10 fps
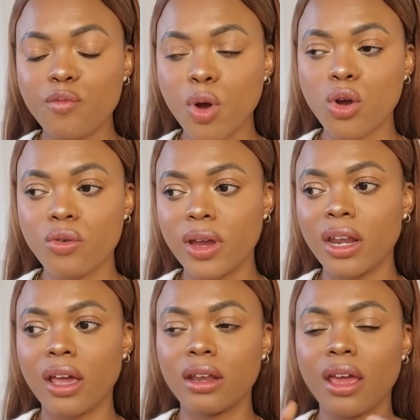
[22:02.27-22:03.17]

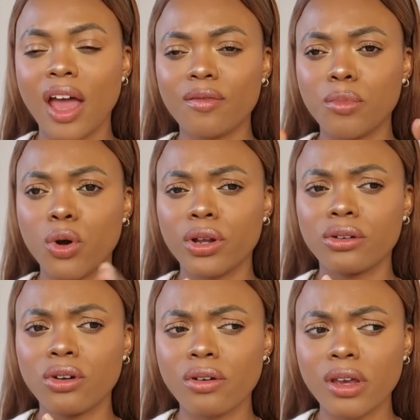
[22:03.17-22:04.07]
margarita, they have
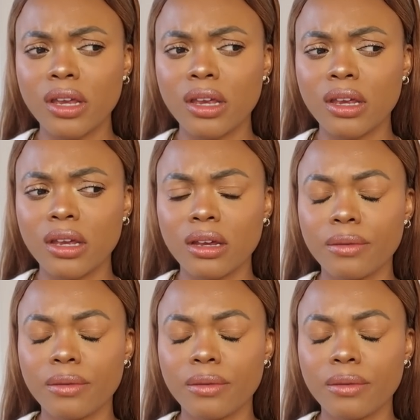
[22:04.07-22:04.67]
moridori.